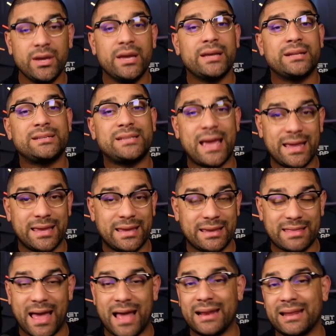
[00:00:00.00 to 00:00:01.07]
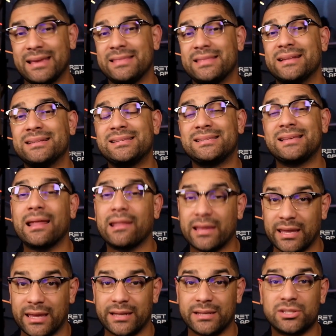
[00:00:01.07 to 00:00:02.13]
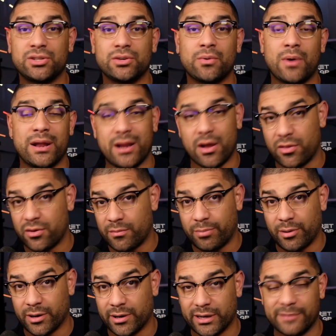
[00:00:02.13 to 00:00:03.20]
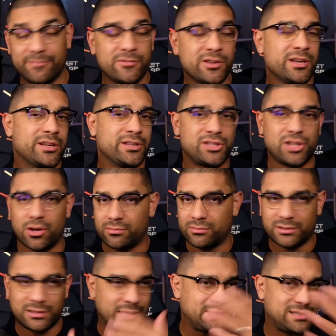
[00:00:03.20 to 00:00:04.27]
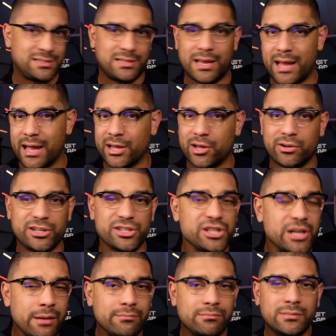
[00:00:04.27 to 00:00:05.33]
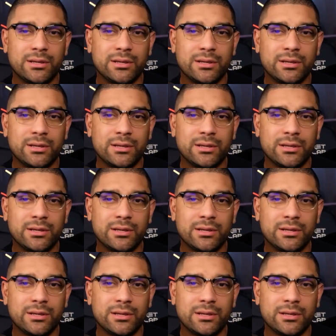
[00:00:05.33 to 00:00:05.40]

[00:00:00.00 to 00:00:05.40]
taking that and then selling it to another party. So let's say I go to Jim